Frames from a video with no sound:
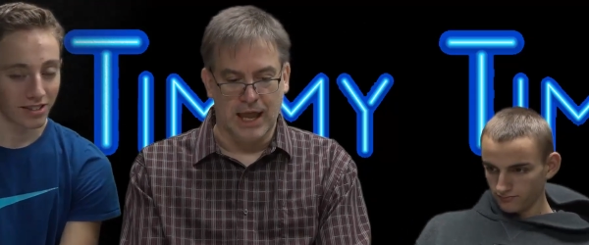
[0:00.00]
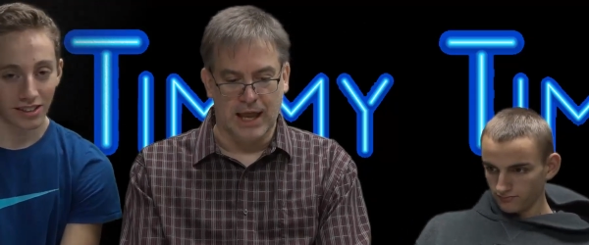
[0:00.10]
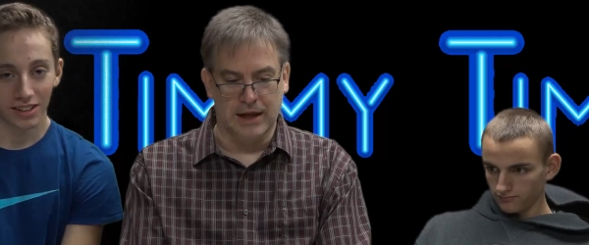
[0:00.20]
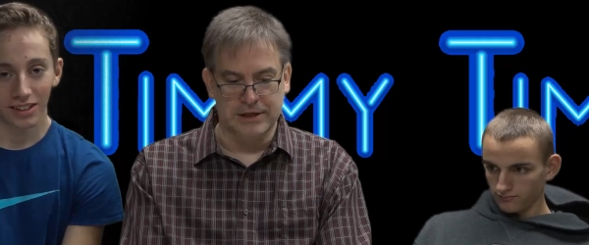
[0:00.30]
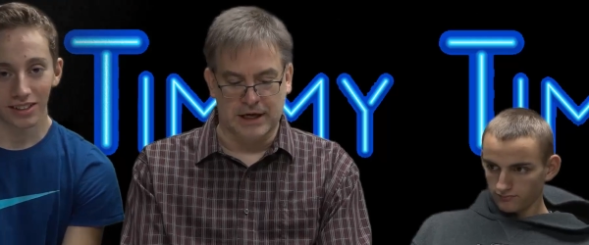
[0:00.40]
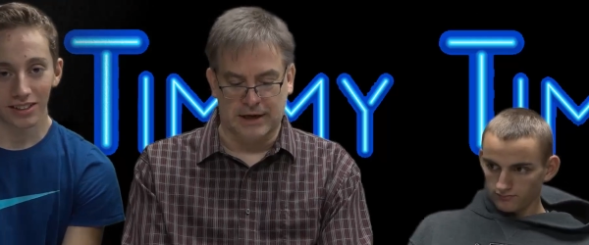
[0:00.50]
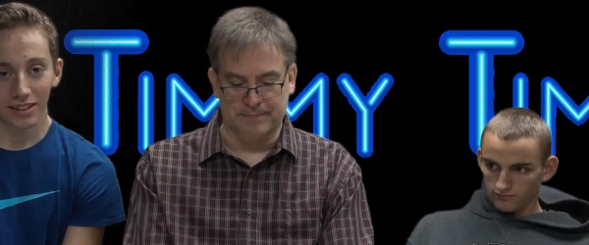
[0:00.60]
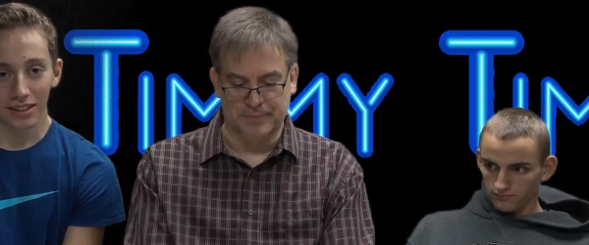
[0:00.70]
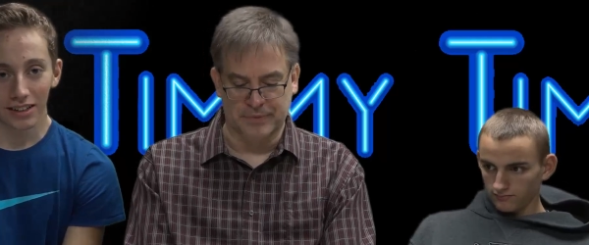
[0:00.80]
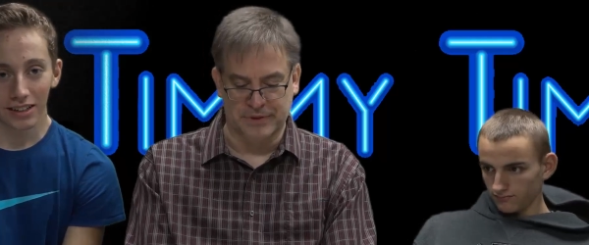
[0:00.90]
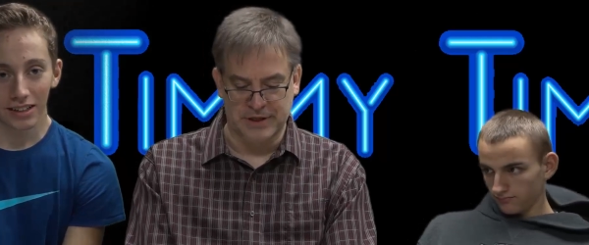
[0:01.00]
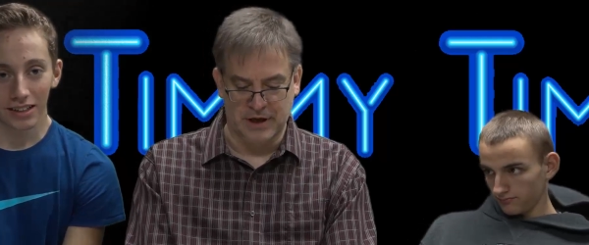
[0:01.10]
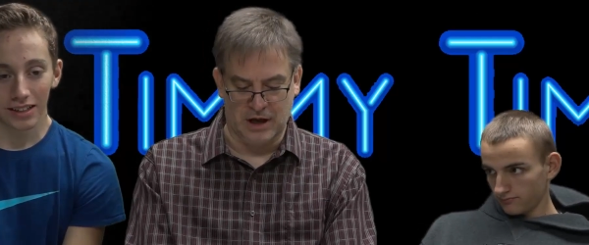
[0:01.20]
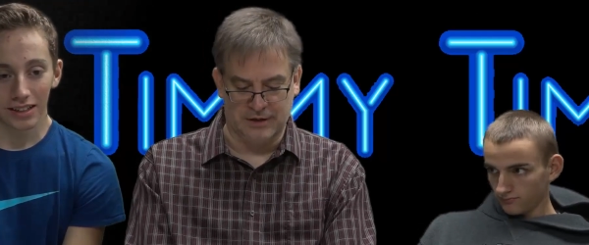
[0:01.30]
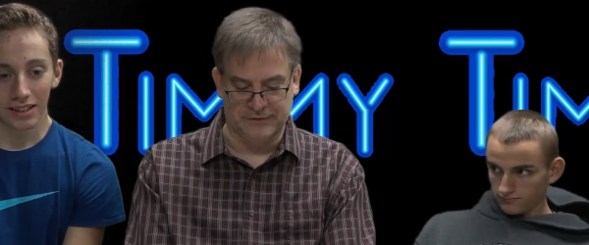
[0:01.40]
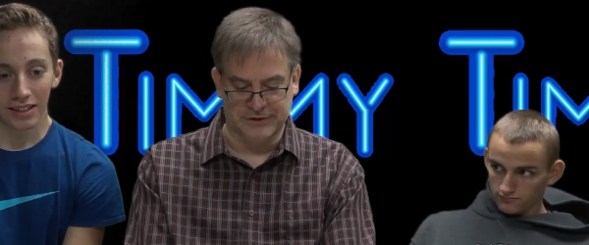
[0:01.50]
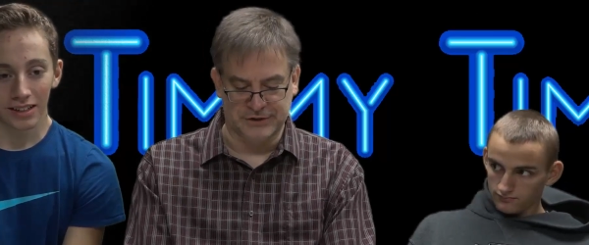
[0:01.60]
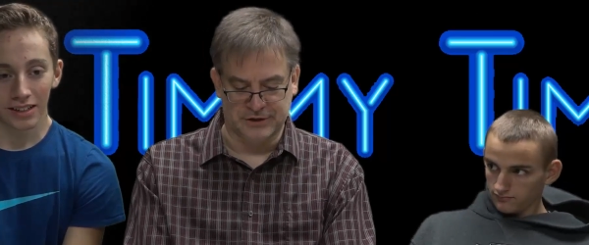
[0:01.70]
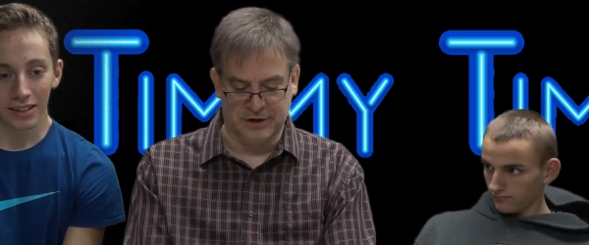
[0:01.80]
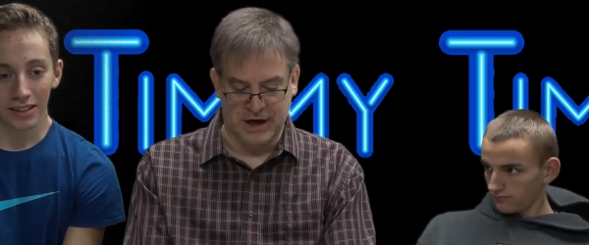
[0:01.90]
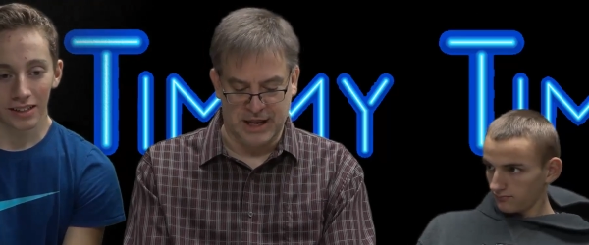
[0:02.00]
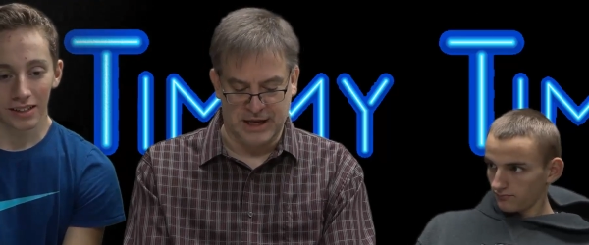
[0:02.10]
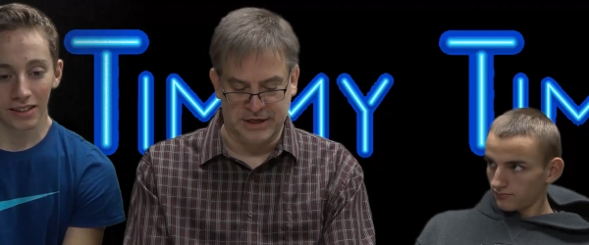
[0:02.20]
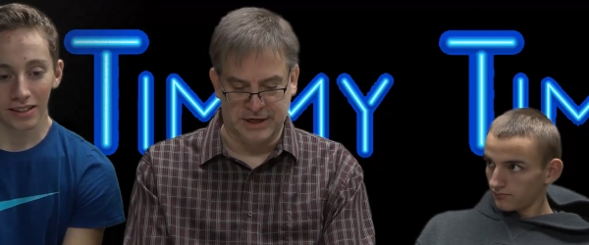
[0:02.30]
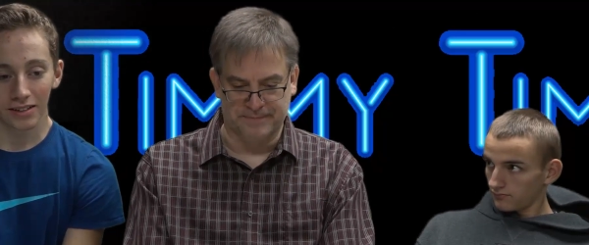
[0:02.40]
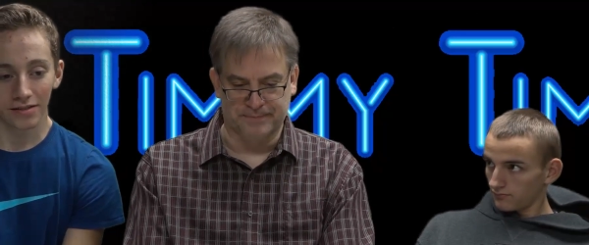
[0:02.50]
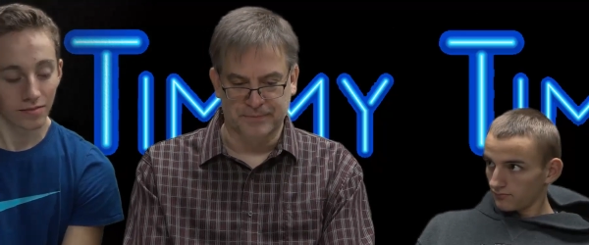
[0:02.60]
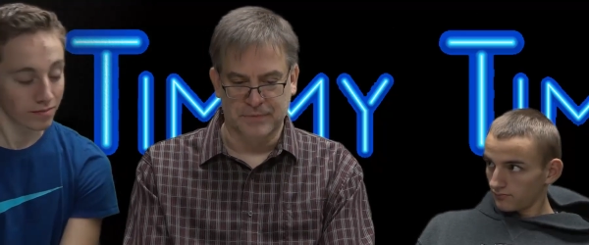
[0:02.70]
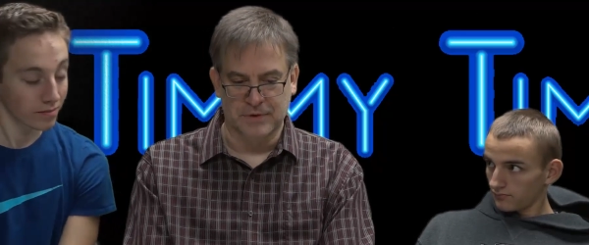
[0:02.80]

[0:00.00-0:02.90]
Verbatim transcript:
Speaker 1: And um, the officer had um,